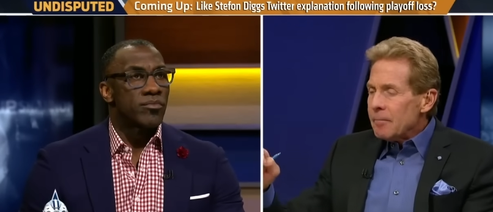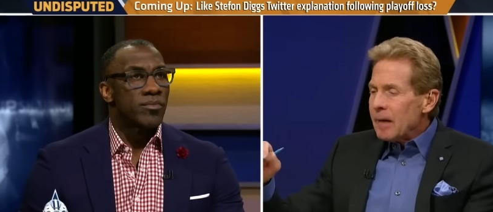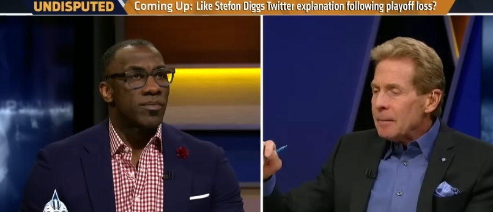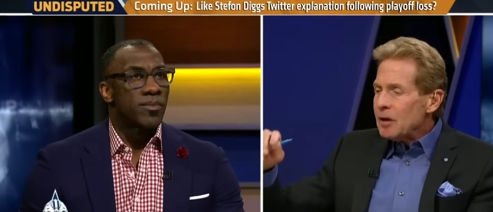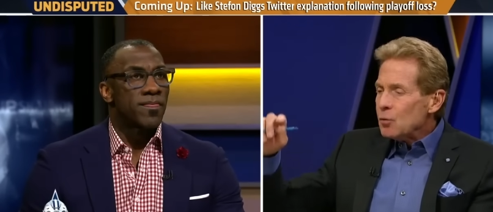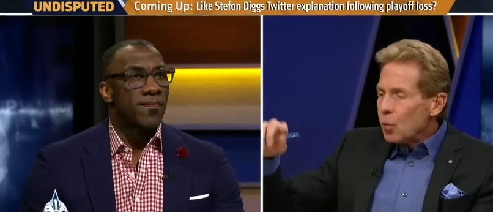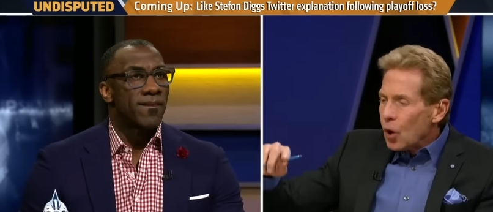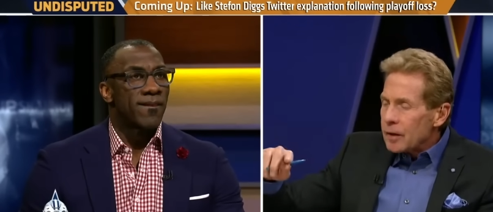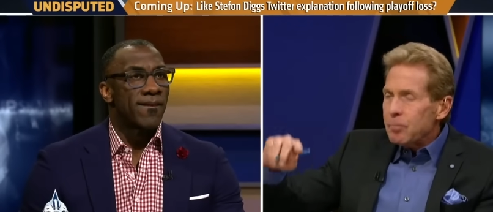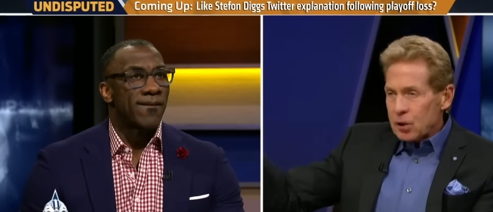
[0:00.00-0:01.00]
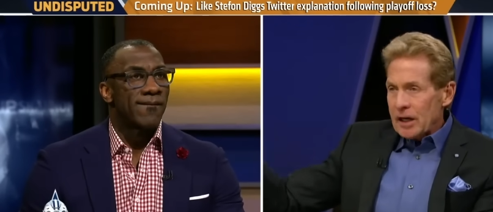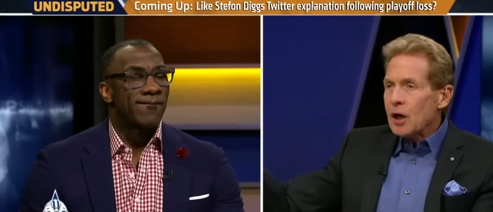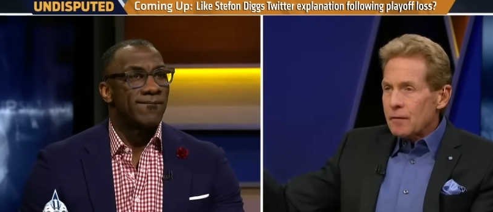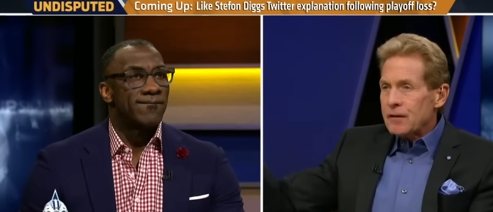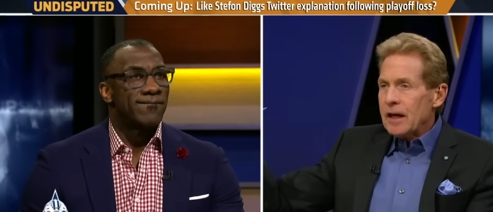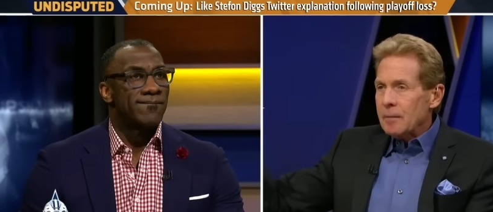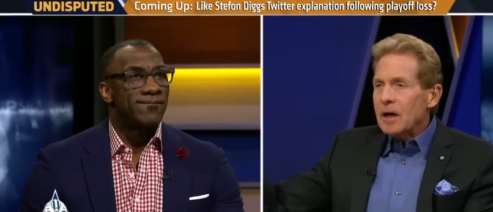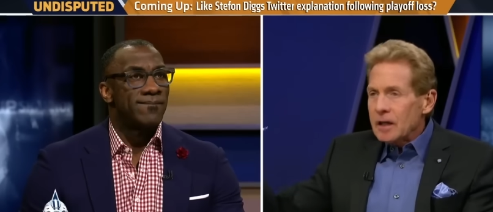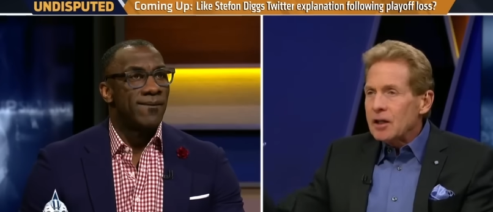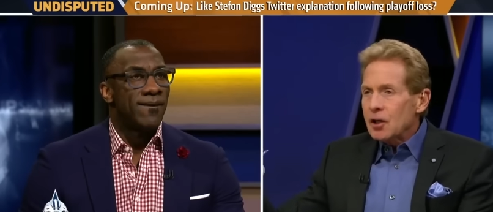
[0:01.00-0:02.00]
Speaker 1: Maybe one playoff game
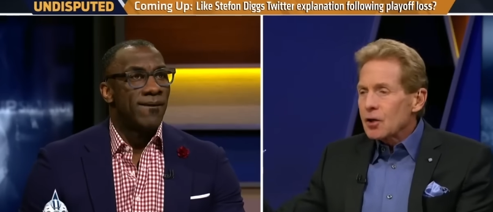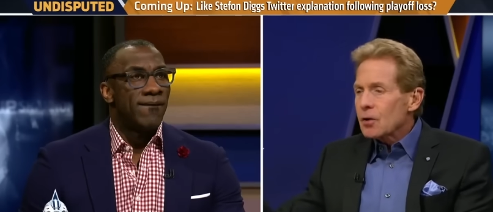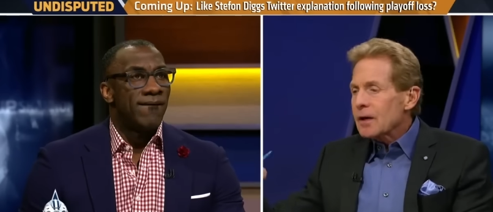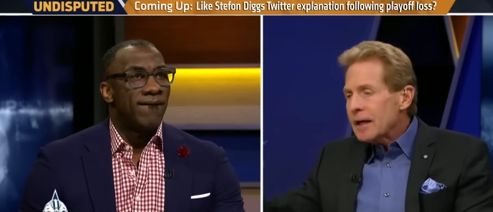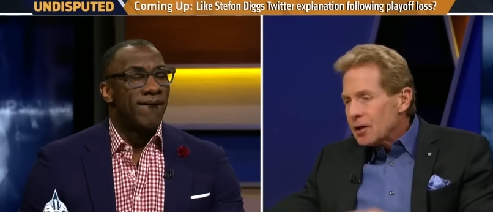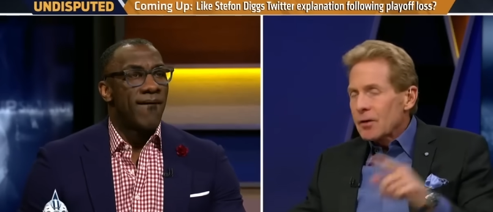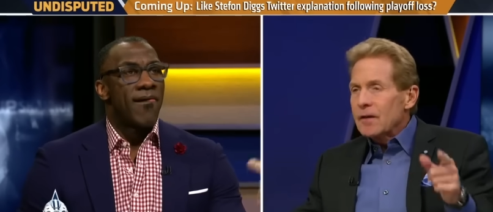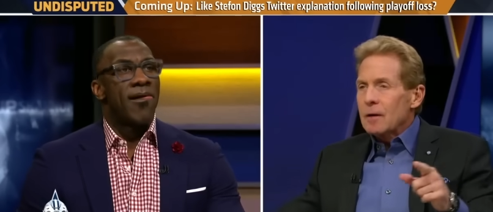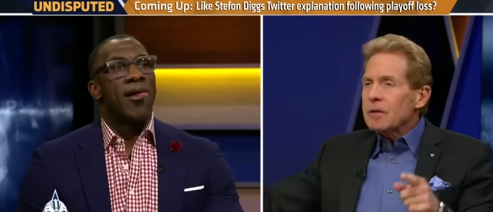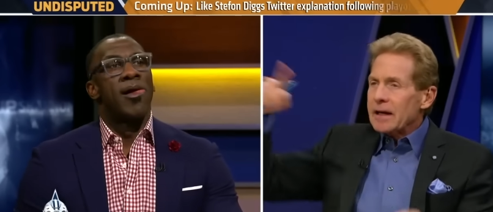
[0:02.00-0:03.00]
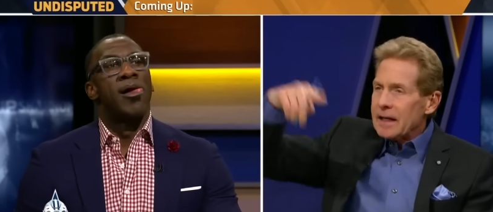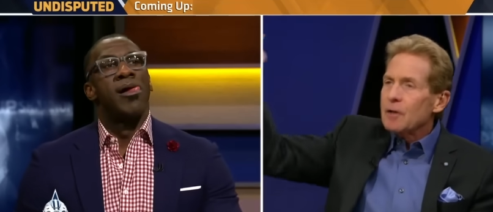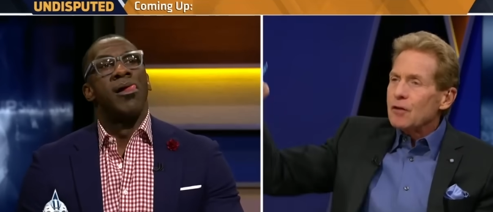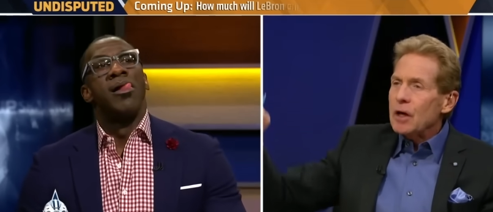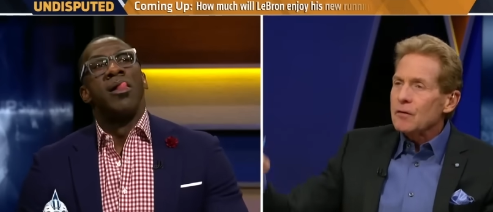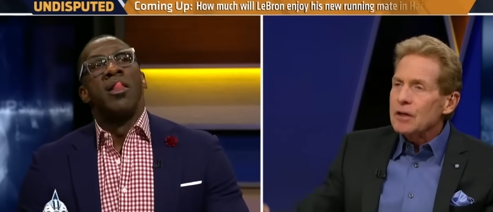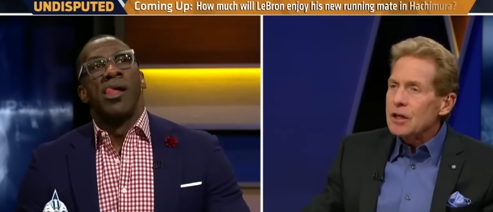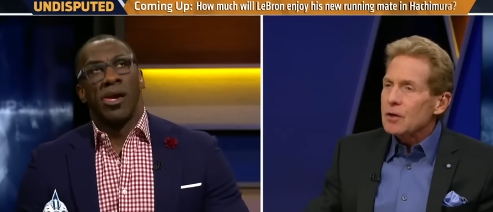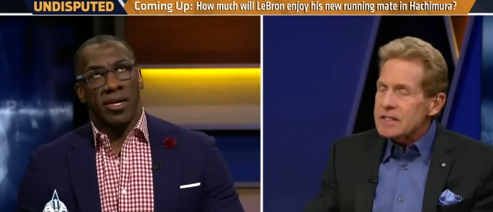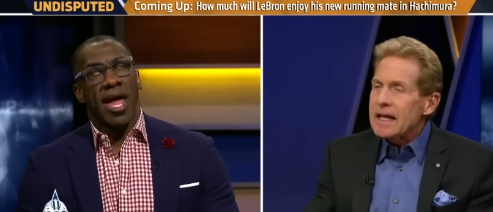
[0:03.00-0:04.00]
a year here and there, like every other
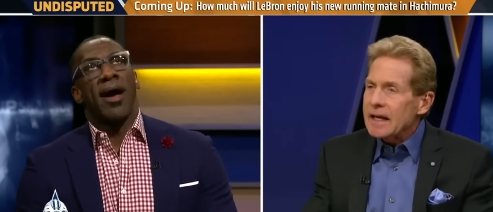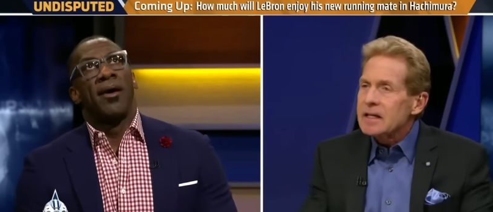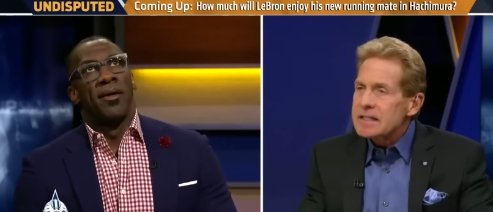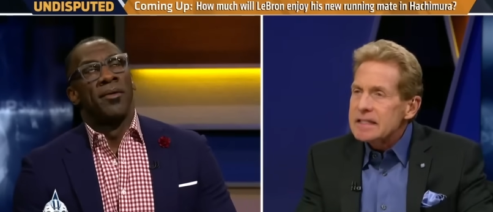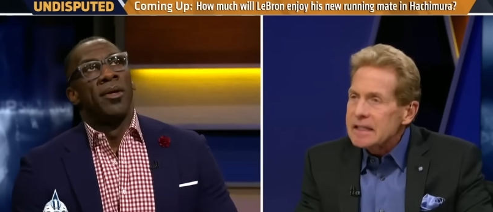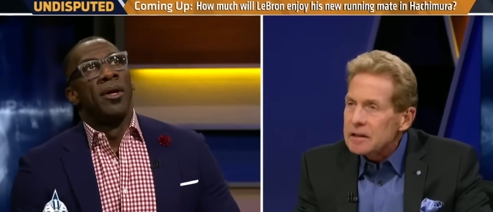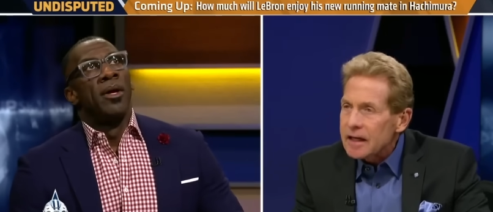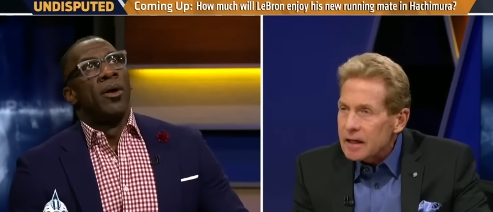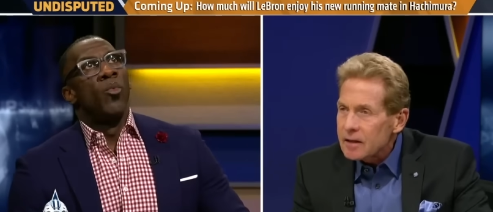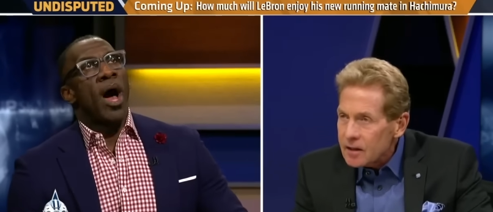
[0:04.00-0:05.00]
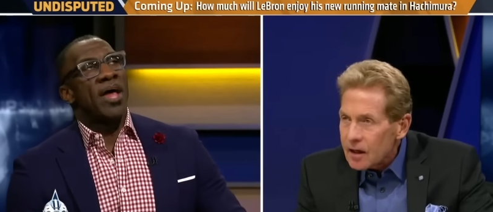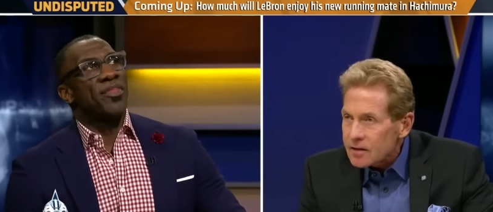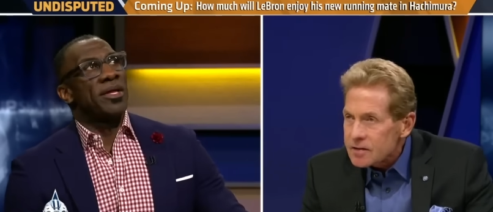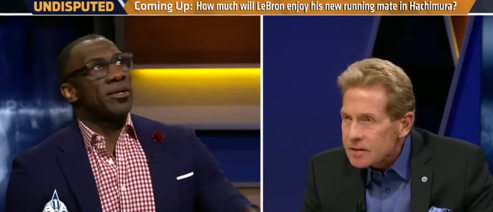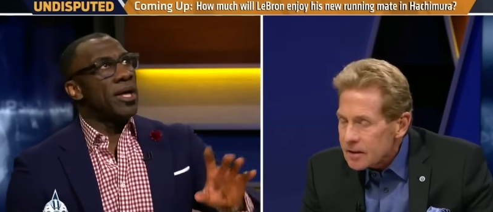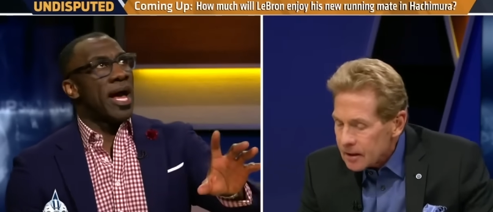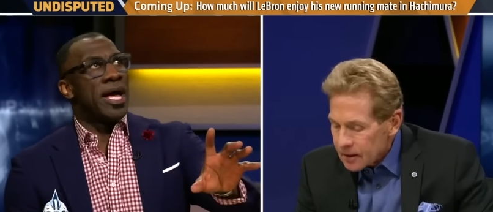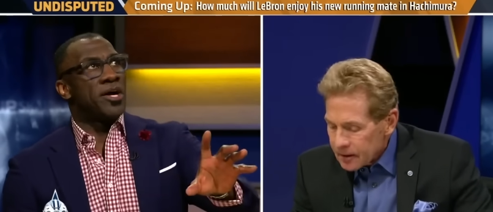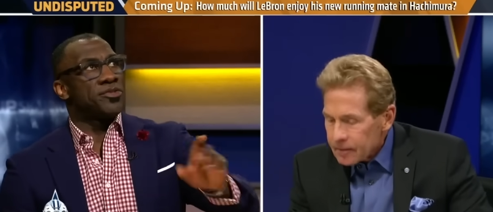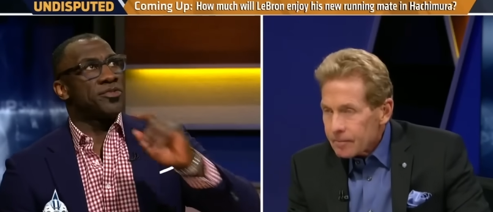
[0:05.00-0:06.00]
year. Is yeah. that his ceiling? Well, yes. think,
Speaker 2: uh,
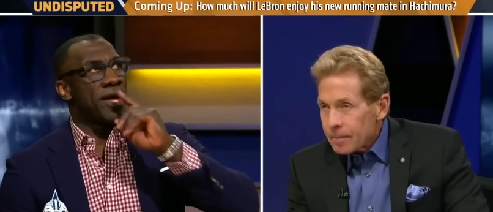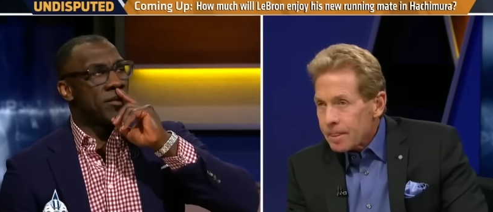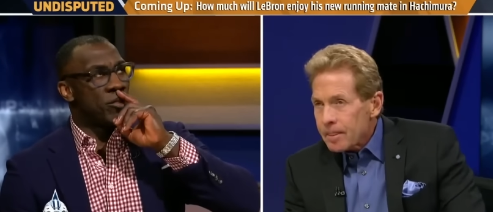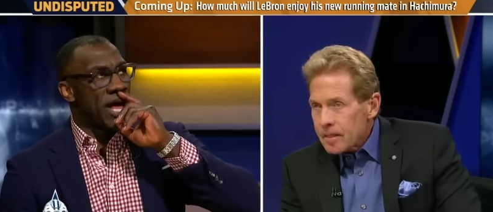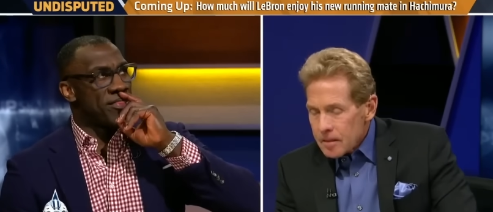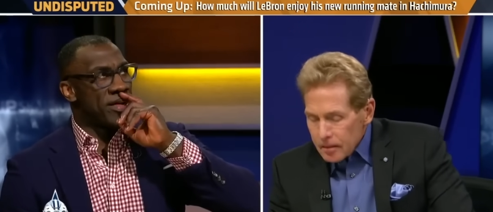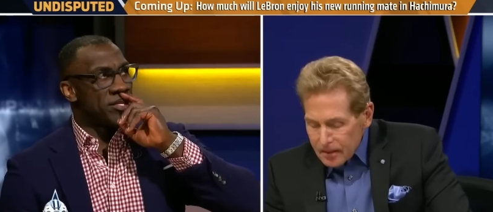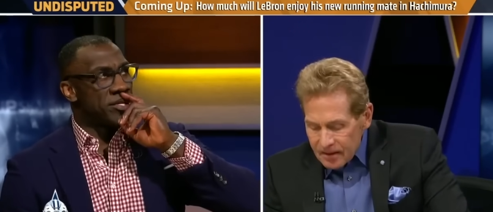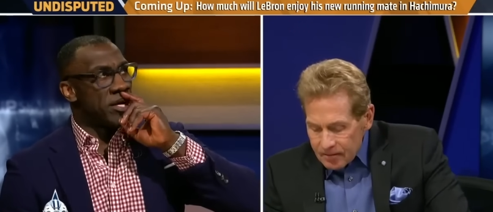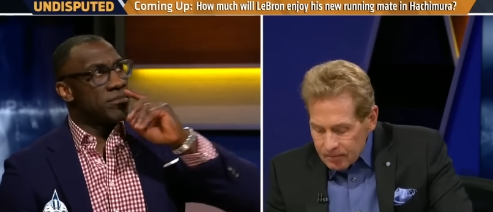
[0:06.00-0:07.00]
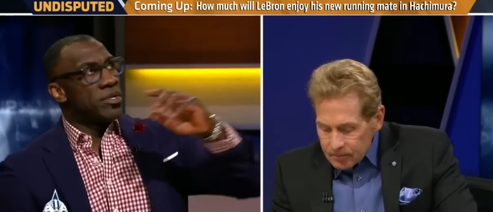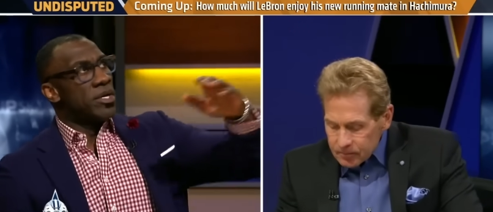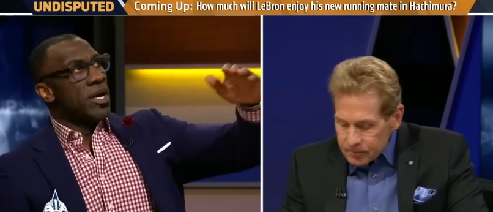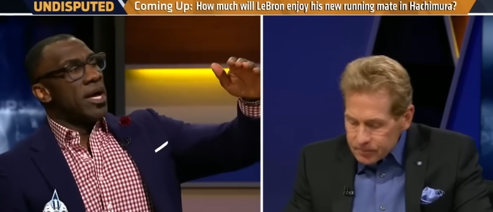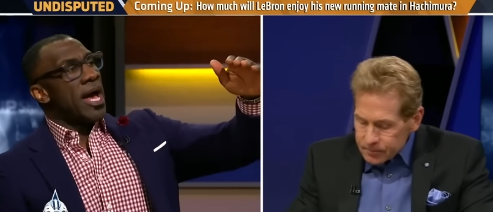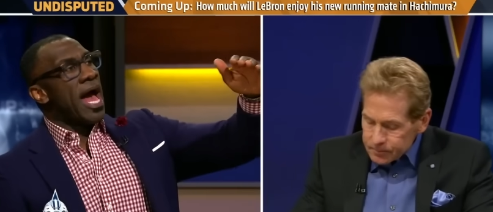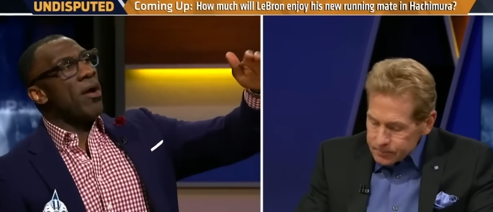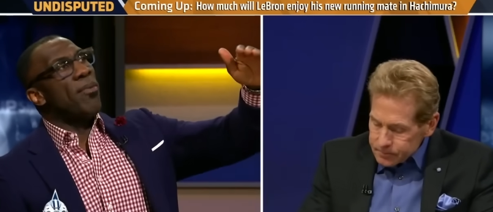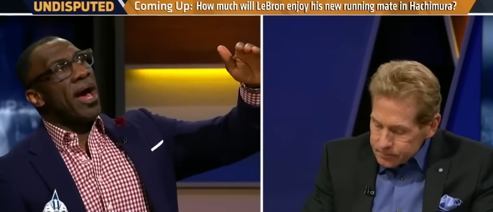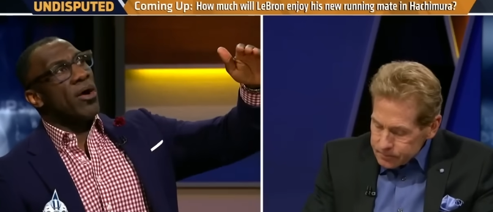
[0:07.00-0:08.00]
here's the thing what I think, Skip.
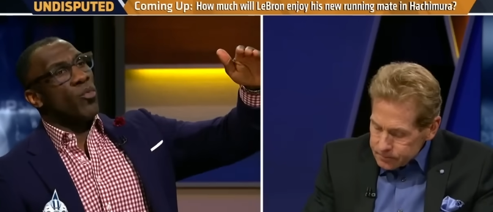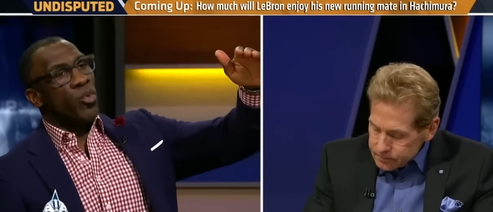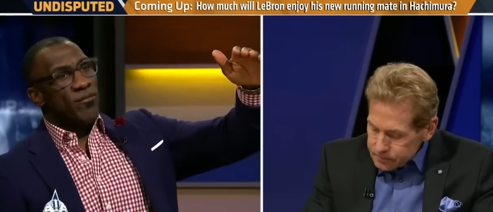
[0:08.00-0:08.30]
How about we